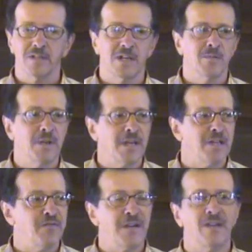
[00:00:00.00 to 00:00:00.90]
club and
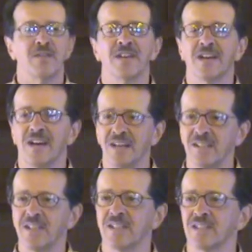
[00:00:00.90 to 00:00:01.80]
I found the
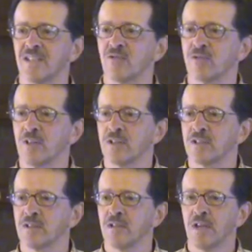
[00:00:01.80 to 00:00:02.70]
contest
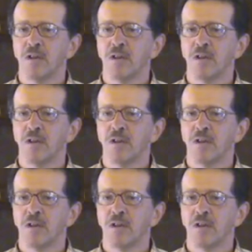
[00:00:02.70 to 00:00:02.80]
introduction